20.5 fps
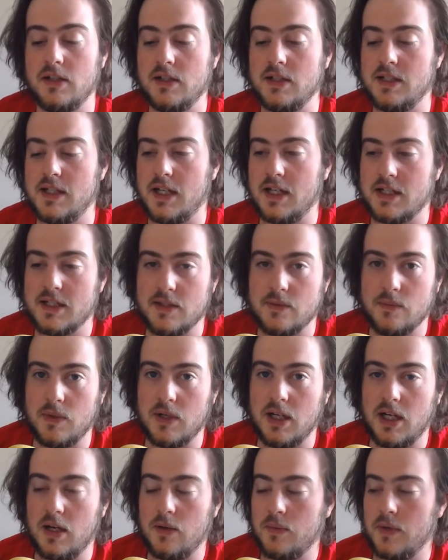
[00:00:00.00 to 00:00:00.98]
decks and
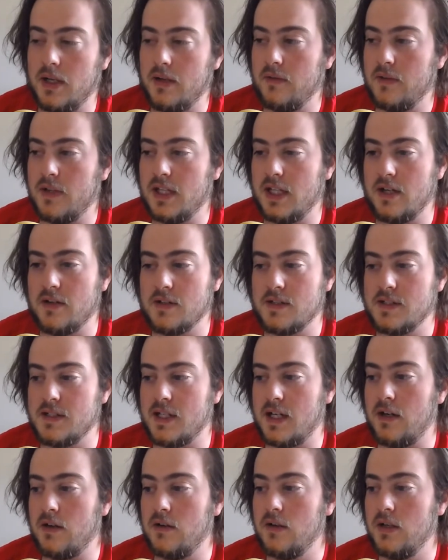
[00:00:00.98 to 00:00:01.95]
whatnot when everything else is
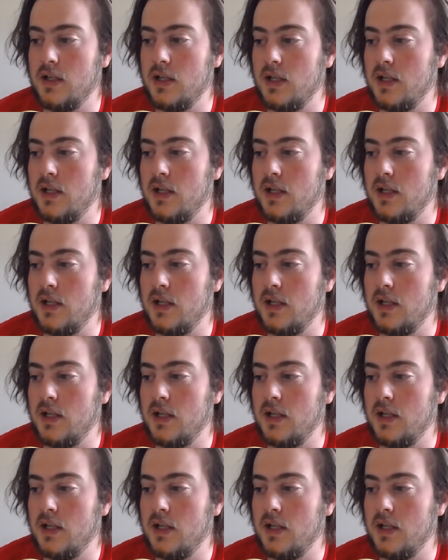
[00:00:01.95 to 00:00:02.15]
out.